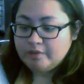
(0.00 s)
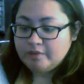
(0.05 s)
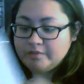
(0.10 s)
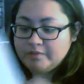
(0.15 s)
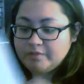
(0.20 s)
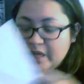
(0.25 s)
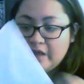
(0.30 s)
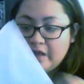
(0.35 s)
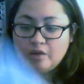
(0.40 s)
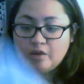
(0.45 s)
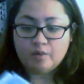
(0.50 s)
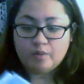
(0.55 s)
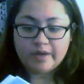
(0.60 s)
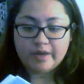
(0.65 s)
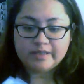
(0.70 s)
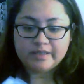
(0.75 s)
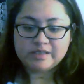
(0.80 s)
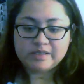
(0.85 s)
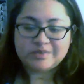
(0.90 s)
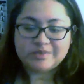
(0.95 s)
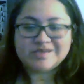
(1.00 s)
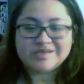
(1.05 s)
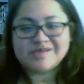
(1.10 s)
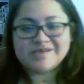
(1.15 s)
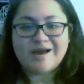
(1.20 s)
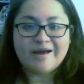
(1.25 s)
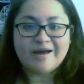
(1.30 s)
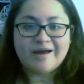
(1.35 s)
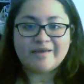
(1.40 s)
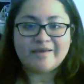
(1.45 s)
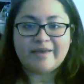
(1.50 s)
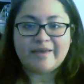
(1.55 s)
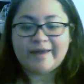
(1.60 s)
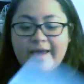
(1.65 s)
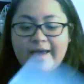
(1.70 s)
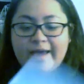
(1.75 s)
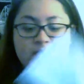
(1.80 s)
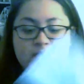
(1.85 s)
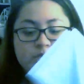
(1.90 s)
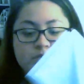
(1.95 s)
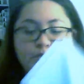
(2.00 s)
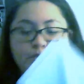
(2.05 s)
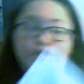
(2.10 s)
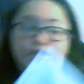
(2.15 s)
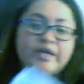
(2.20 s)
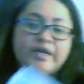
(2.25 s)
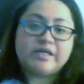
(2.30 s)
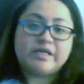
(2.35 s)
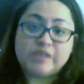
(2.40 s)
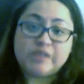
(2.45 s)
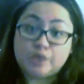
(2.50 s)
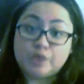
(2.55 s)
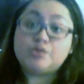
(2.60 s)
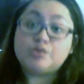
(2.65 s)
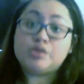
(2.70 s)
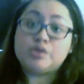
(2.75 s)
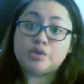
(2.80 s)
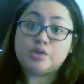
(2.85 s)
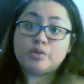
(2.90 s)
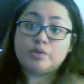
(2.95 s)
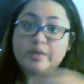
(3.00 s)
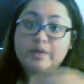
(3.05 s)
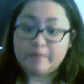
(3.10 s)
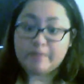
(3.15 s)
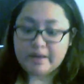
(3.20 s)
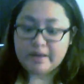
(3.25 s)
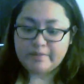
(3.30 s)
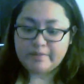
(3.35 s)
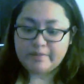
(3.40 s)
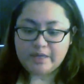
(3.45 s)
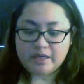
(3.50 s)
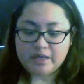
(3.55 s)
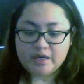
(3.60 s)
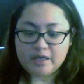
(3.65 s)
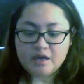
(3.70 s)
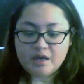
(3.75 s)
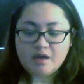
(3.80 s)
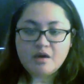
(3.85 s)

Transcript: yellow one, so it's not like as important as those two in my opinion,